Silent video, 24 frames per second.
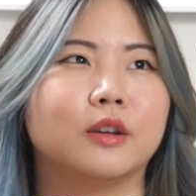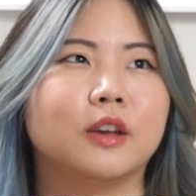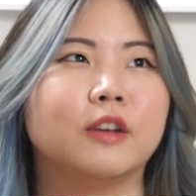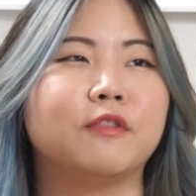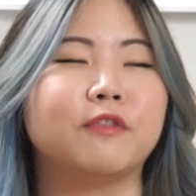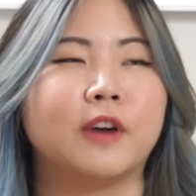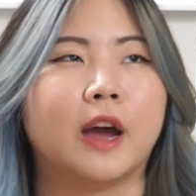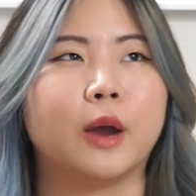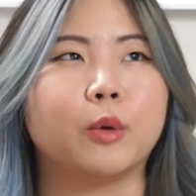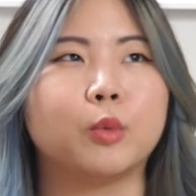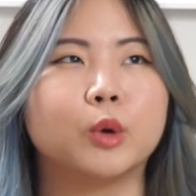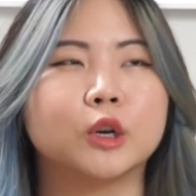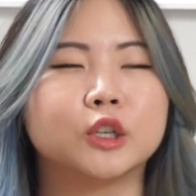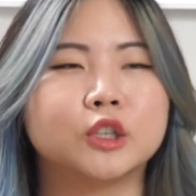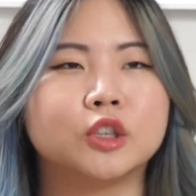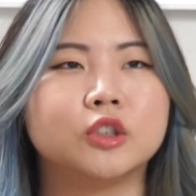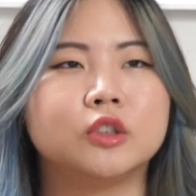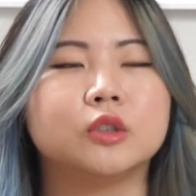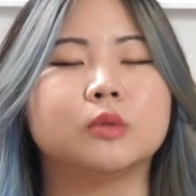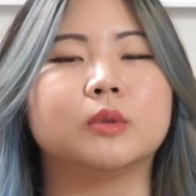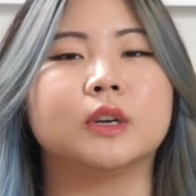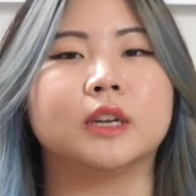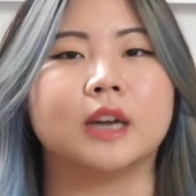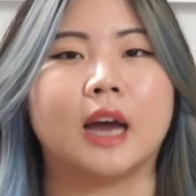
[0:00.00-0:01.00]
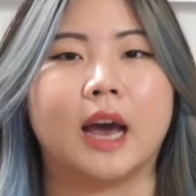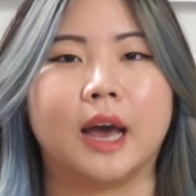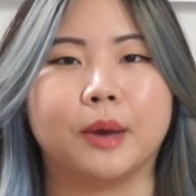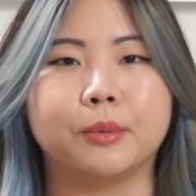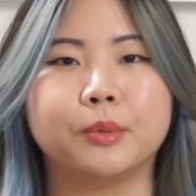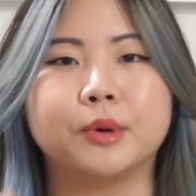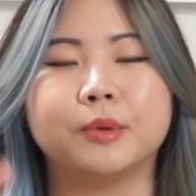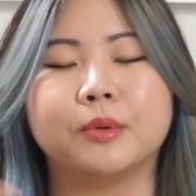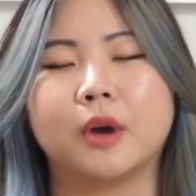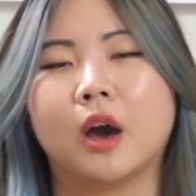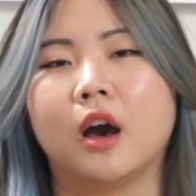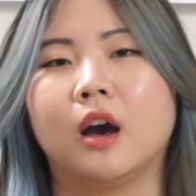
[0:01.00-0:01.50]
if I were to do it, I
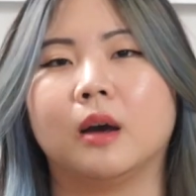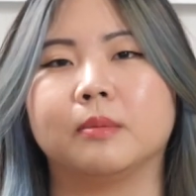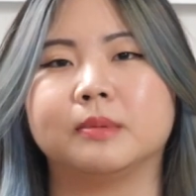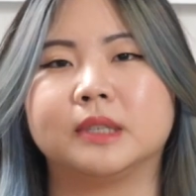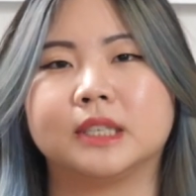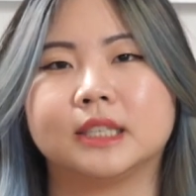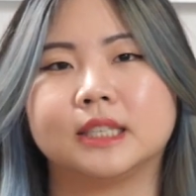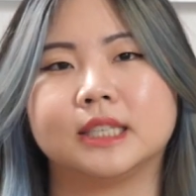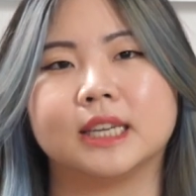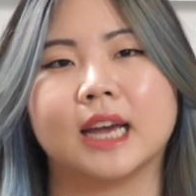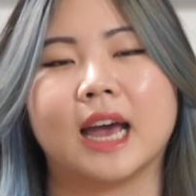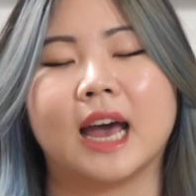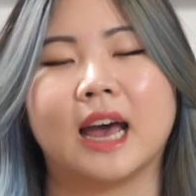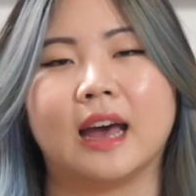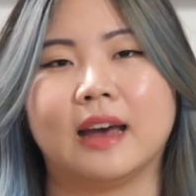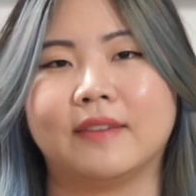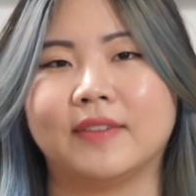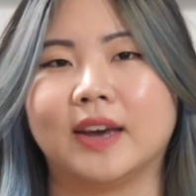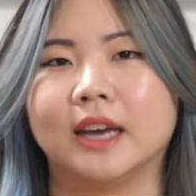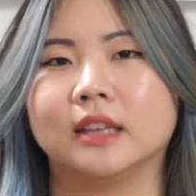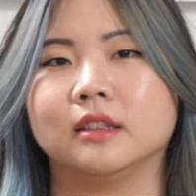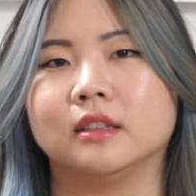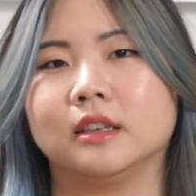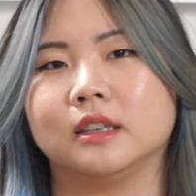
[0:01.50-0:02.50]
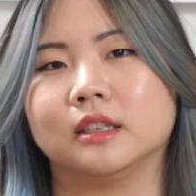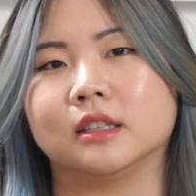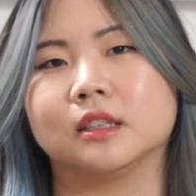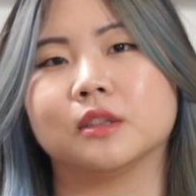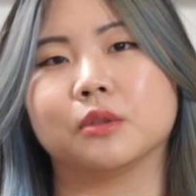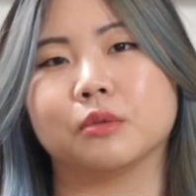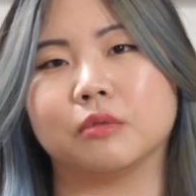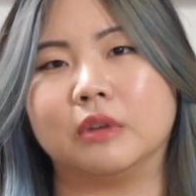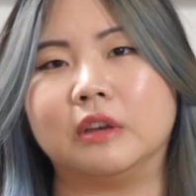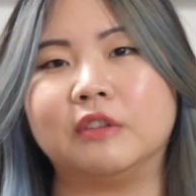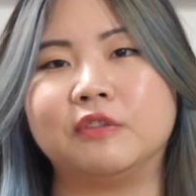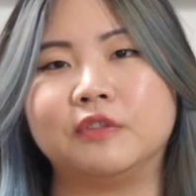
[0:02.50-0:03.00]
would opt to have at least
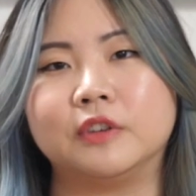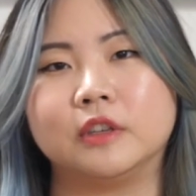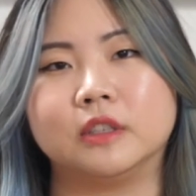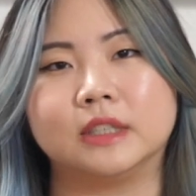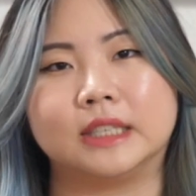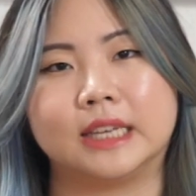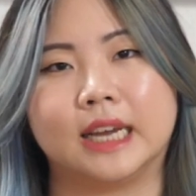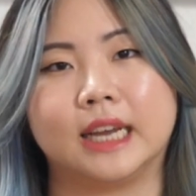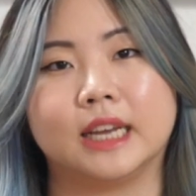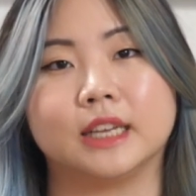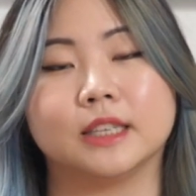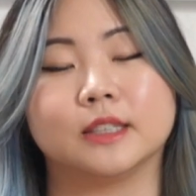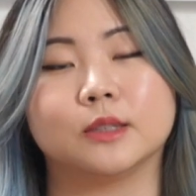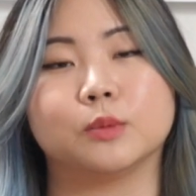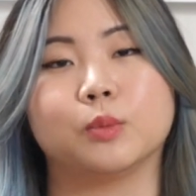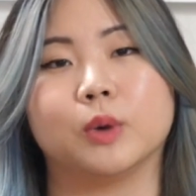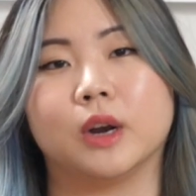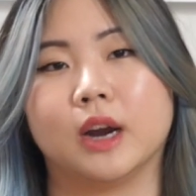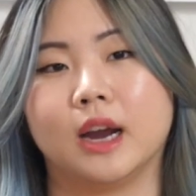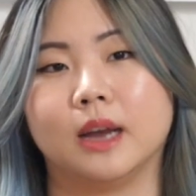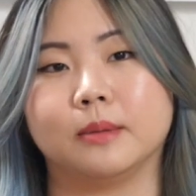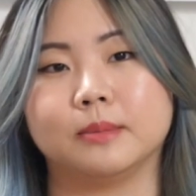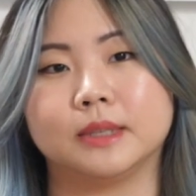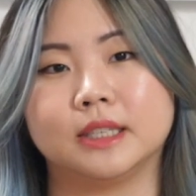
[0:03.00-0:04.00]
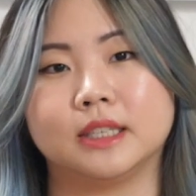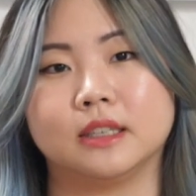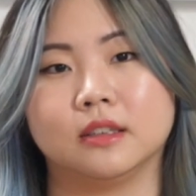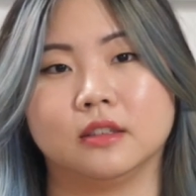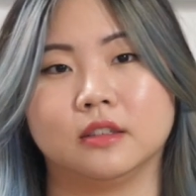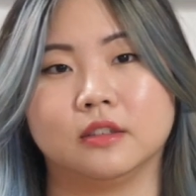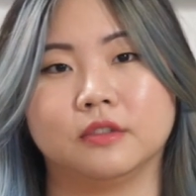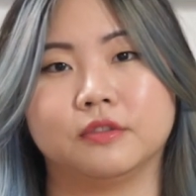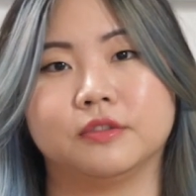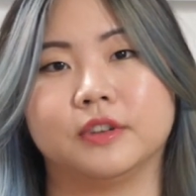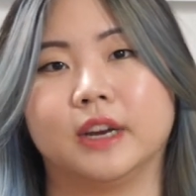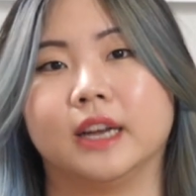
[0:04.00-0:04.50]
3 full days where I'm
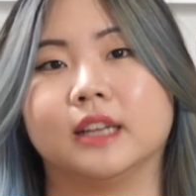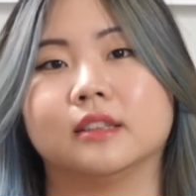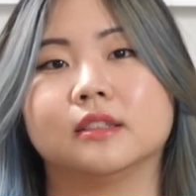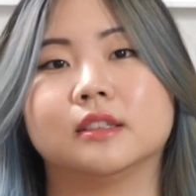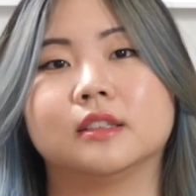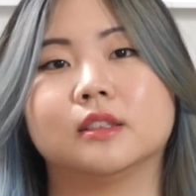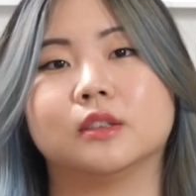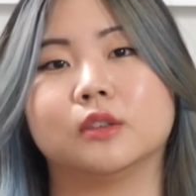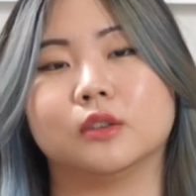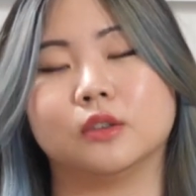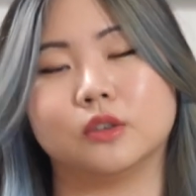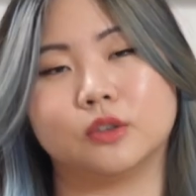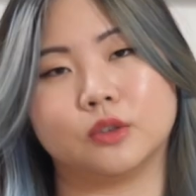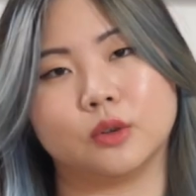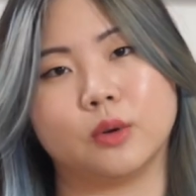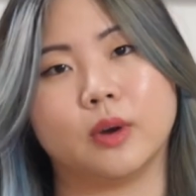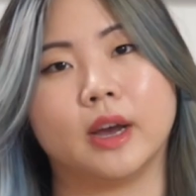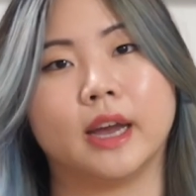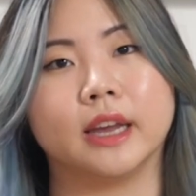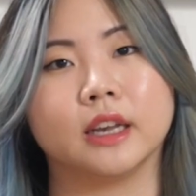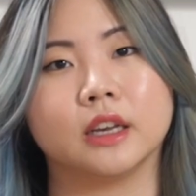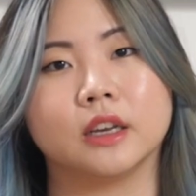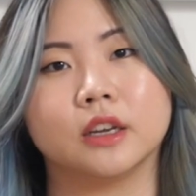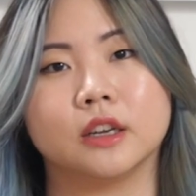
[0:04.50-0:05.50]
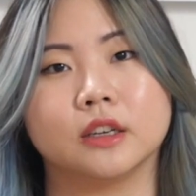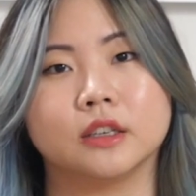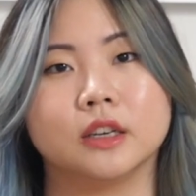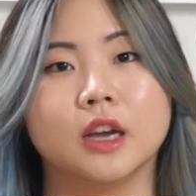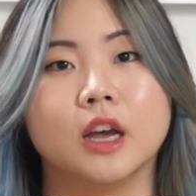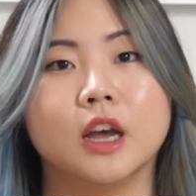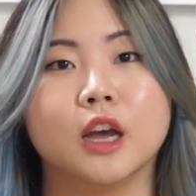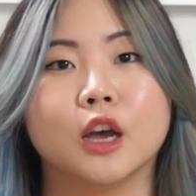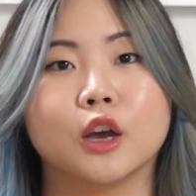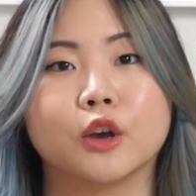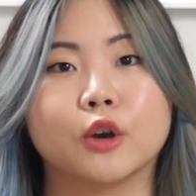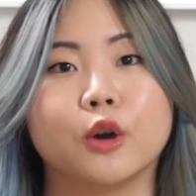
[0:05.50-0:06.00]
still in France so I could
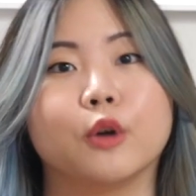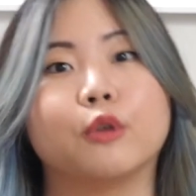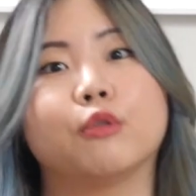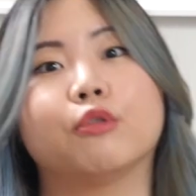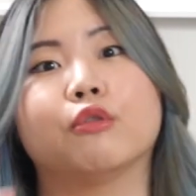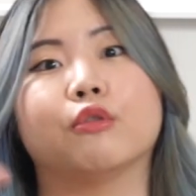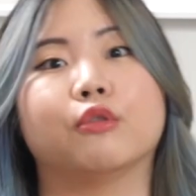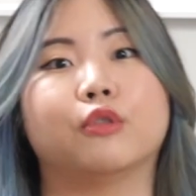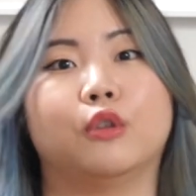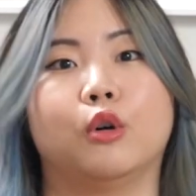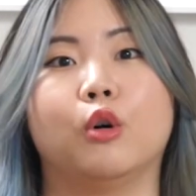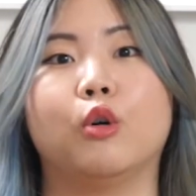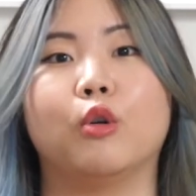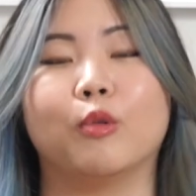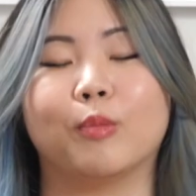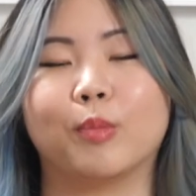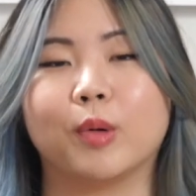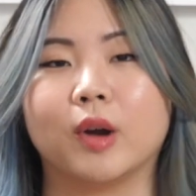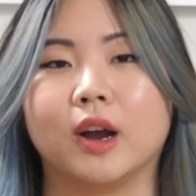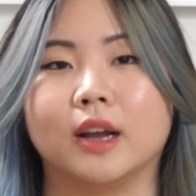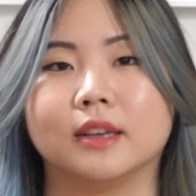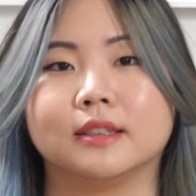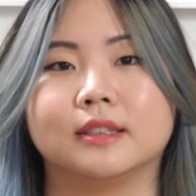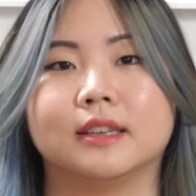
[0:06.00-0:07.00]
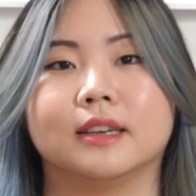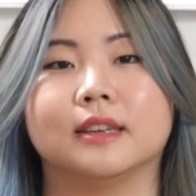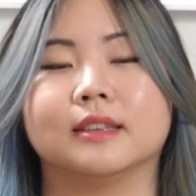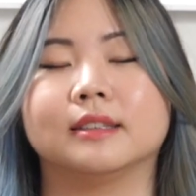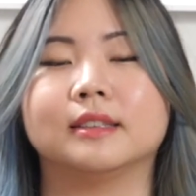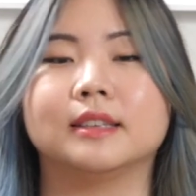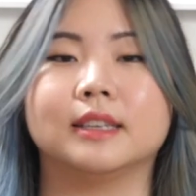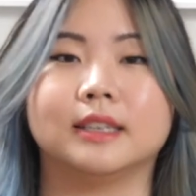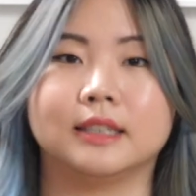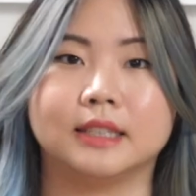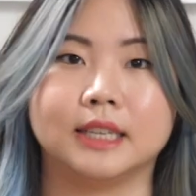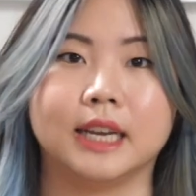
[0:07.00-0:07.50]
go through the whole
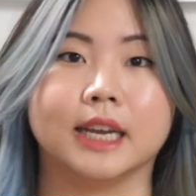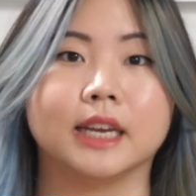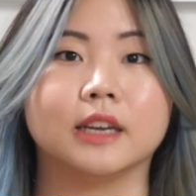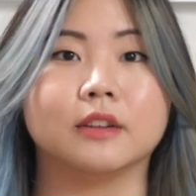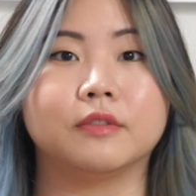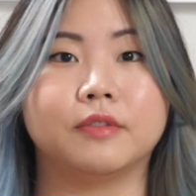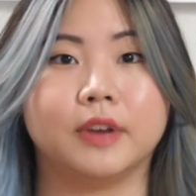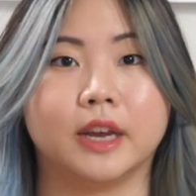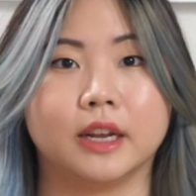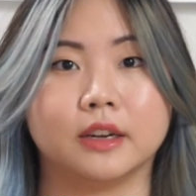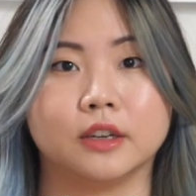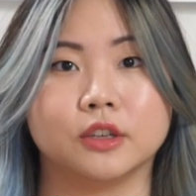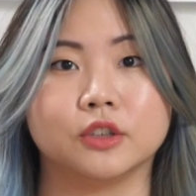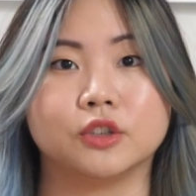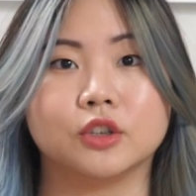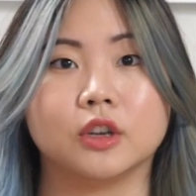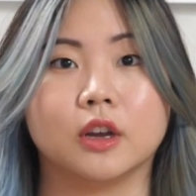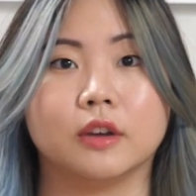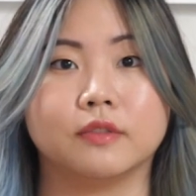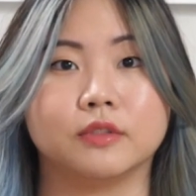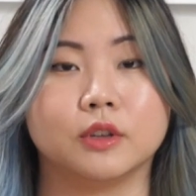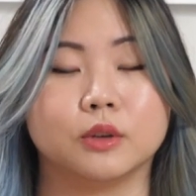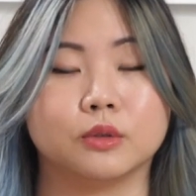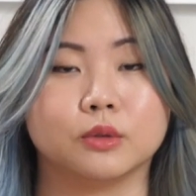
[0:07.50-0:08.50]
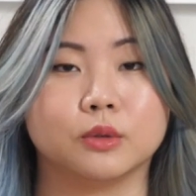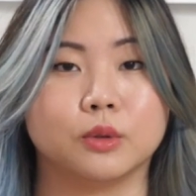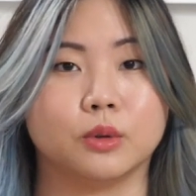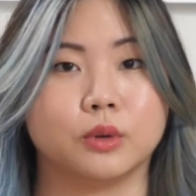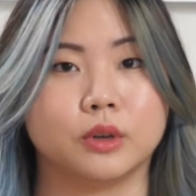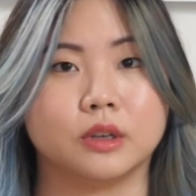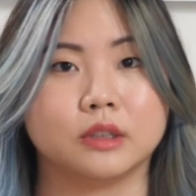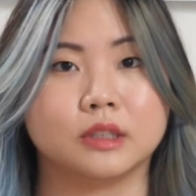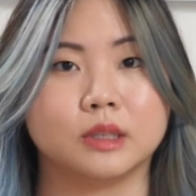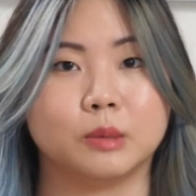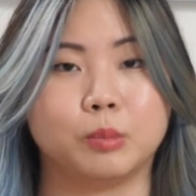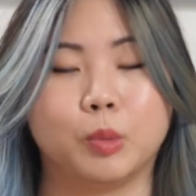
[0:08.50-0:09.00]
process and take advantage of those
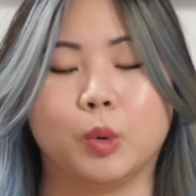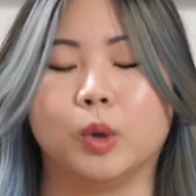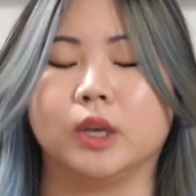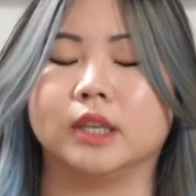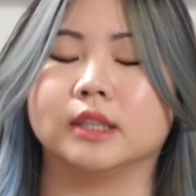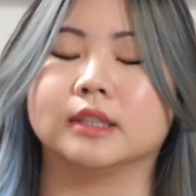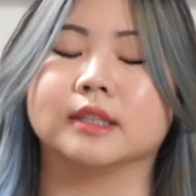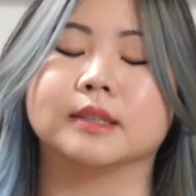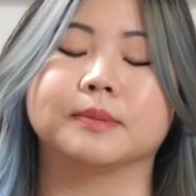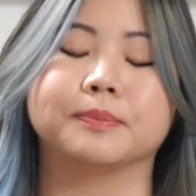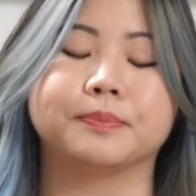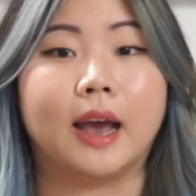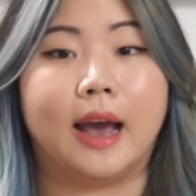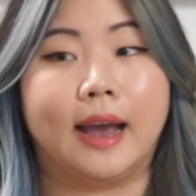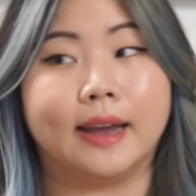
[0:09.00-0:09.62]
loyalty points.